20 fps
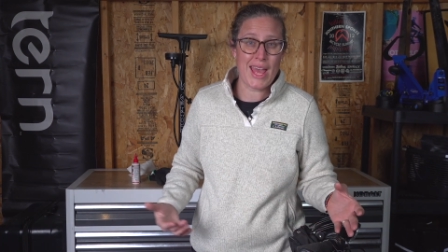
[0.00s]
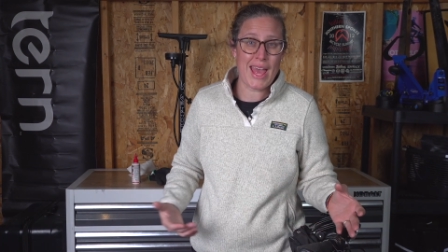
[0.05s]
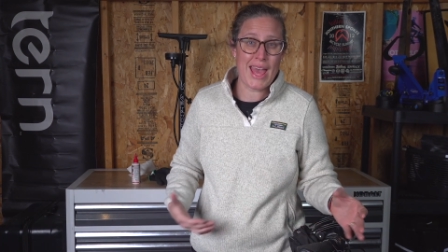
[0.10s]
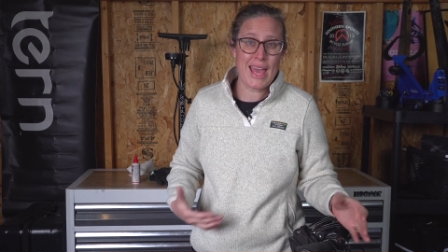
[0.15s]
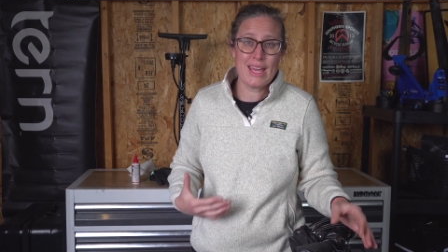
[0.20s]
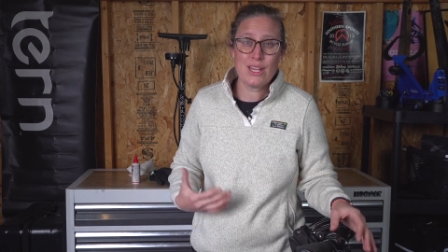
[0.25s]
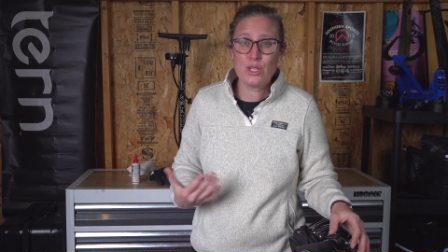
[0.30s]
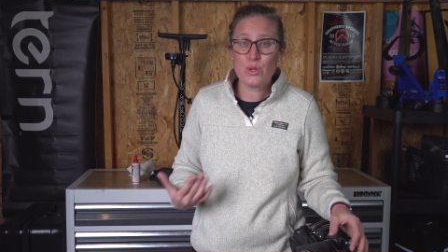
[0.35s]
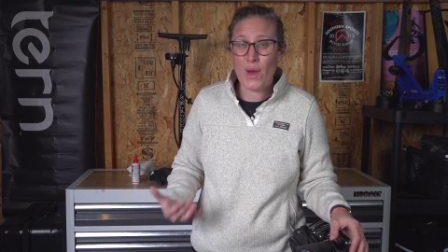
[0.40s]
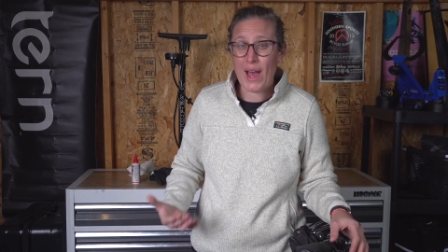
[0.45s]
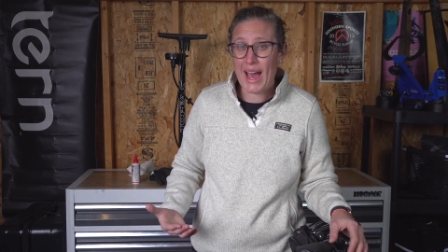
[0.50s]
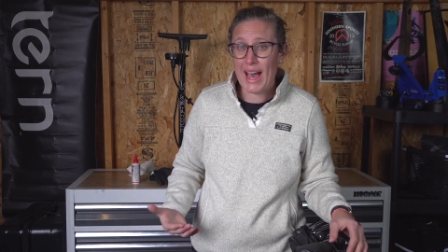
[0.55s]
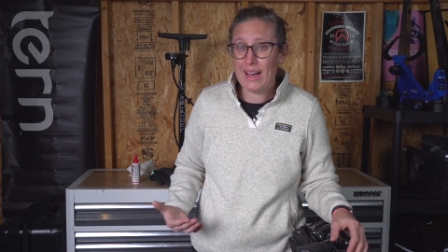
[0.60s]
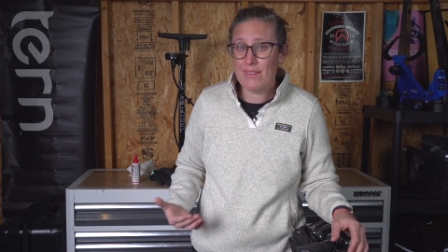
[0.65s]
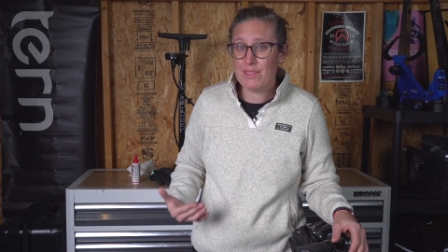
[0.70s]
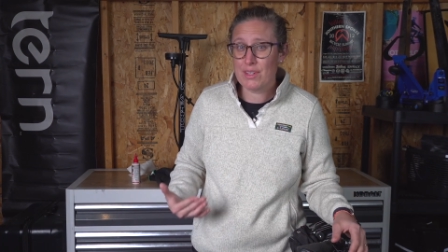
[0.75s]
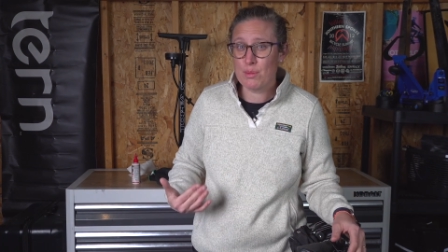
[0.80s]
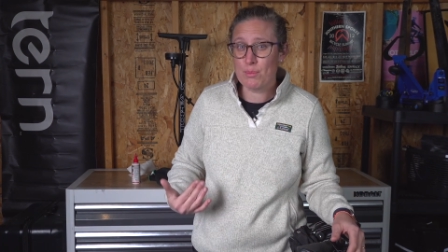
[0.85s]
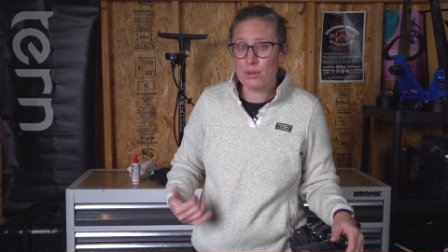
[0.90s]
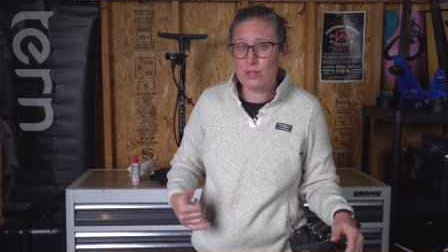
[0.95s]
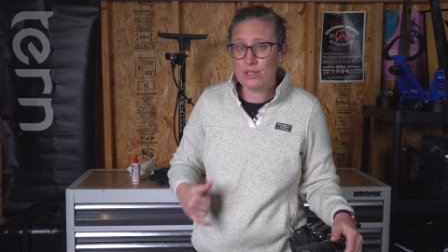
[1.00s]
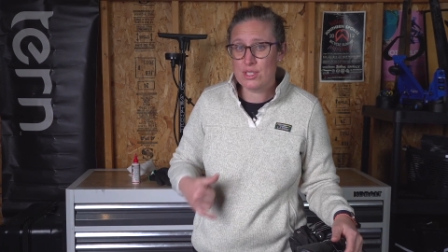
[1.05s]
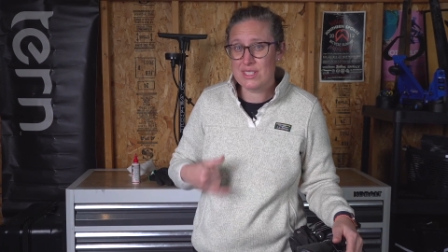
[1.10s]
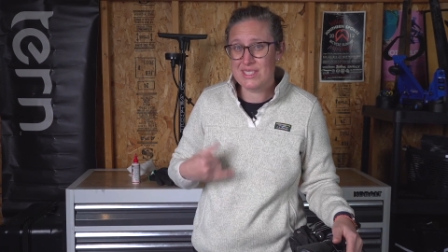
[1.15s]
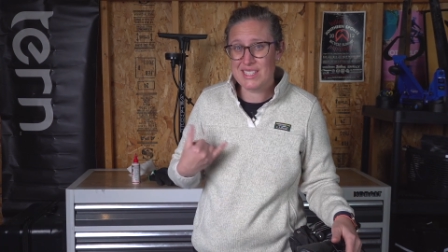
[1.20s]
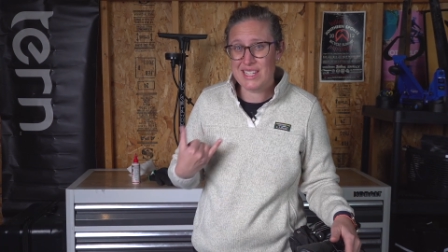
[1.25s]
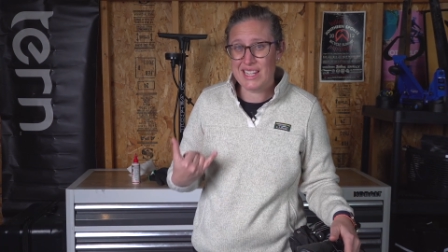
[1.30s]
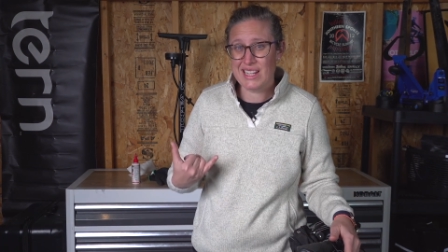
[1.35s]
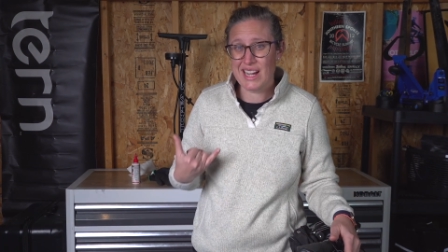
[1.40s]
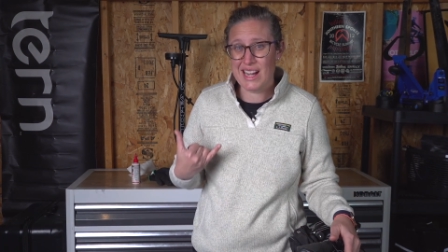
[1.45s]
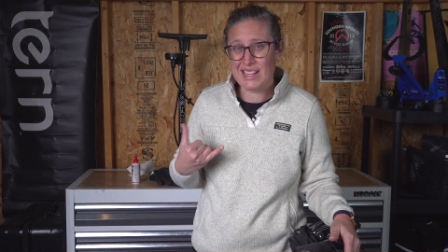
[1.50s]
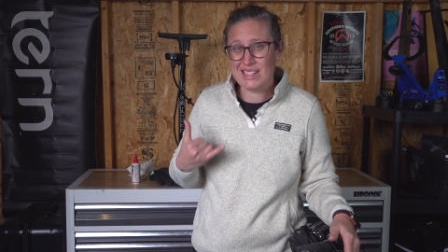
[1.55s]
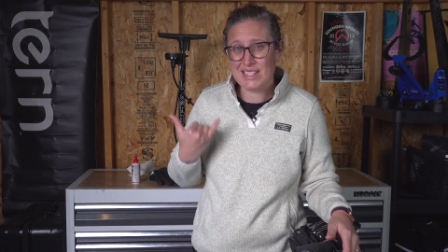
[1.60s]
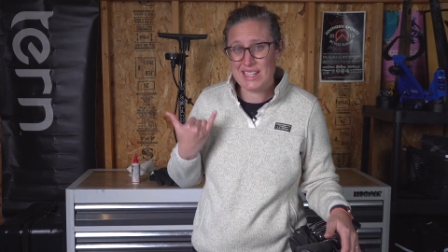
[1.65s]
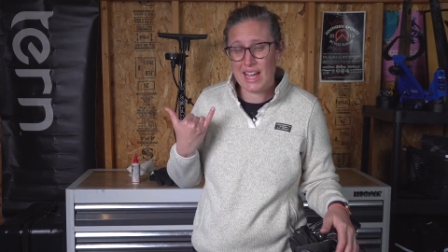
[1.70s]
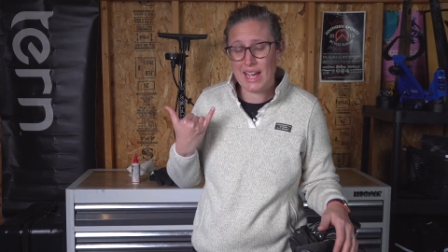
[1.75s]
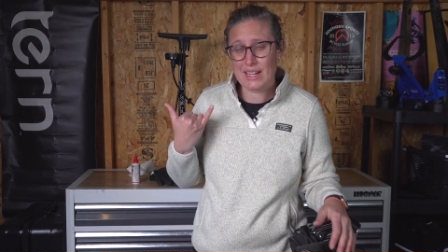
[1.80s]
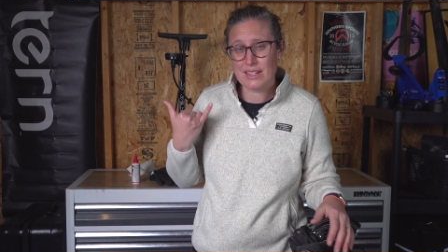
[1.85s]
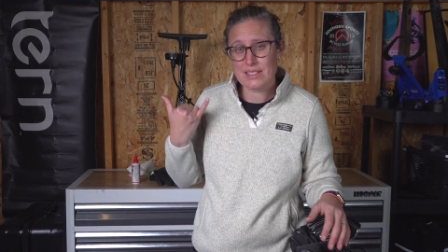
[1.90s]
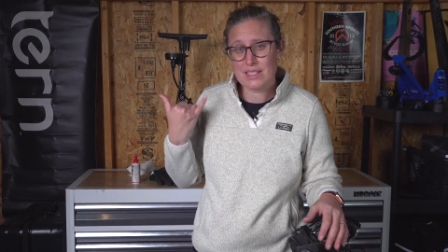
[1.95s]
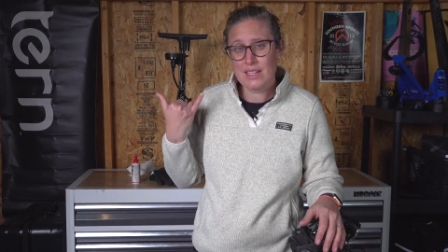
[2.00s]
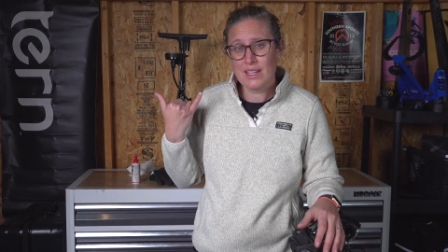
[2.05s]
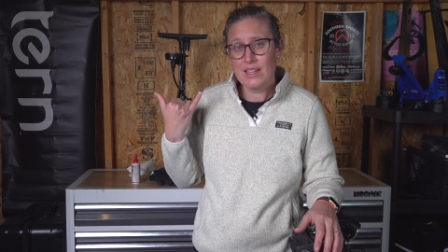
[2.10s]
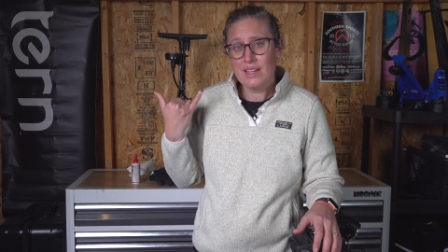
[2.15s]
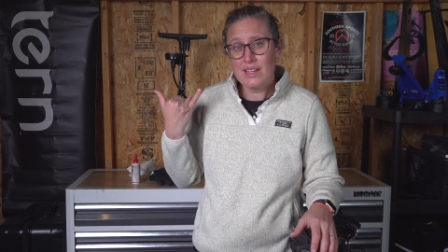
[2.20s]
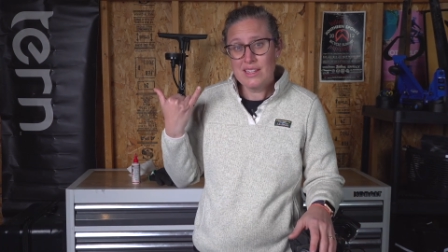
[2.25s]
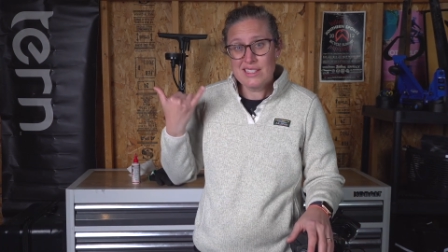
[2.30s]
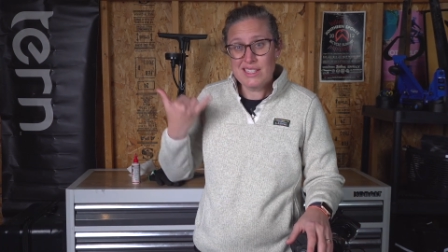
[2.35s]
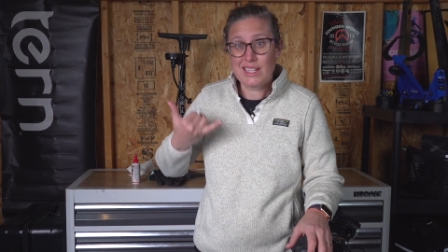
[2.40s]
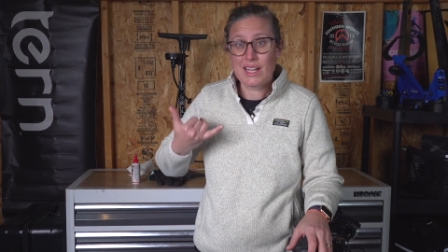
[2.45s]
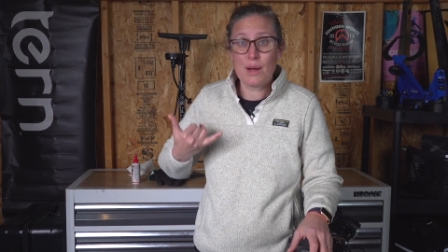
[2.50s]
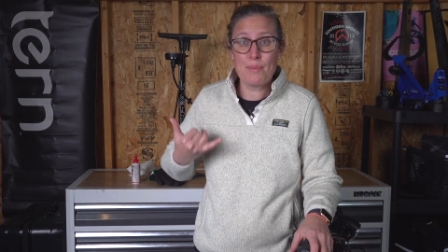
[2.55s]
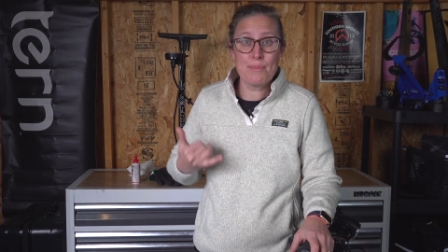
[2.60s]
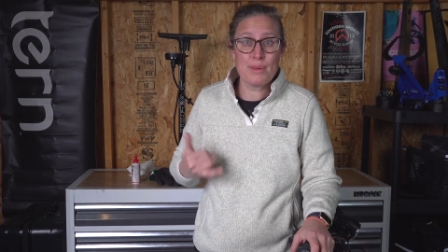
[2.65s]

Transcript: and you have an emergency contact to come